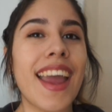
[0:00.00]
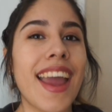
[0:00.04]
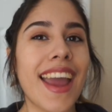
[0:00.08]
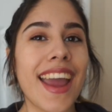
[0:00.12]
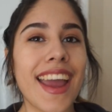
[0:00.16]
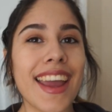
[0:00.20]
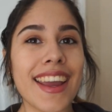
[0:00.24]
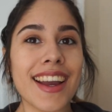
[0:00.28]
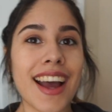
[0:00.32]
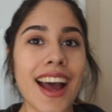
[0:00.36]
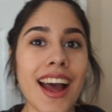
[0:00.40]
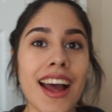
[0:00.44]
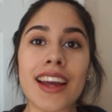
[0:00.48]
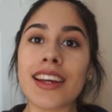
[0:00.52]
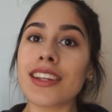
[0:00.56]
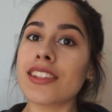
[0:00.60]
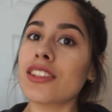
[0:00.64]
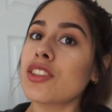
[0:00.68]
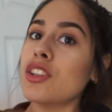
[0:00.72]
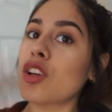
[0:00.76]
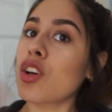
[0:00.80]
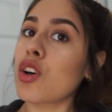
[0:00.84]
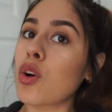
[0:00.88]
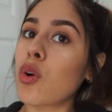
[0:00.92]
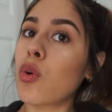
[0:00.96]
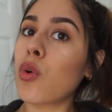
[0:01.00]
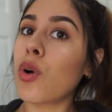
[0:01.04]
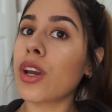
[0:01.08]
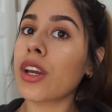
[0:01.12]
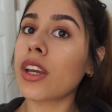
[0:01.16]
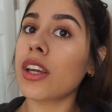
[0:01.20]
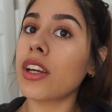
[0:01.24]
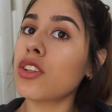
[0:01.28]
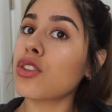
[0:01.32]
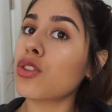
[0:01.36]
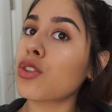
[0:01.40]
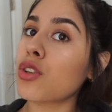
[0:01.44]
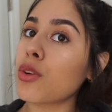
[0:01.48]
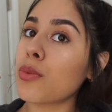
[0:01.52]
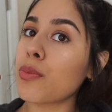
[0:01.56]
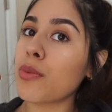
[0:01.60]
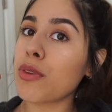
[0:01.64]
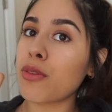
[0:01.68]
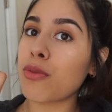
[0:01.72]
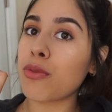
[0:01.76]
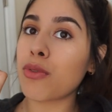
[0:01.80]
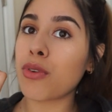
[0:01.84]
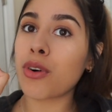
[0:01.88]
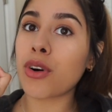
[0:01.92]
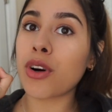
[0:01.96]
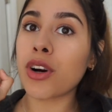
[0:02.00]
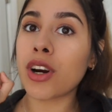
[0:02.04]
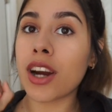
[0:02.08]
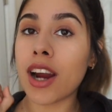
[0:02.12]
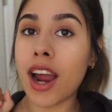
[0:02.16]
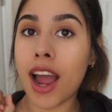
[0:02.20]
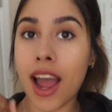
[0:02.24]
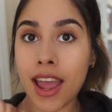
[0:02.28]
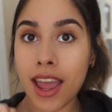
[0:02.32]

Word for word: Hey guys, quick intro before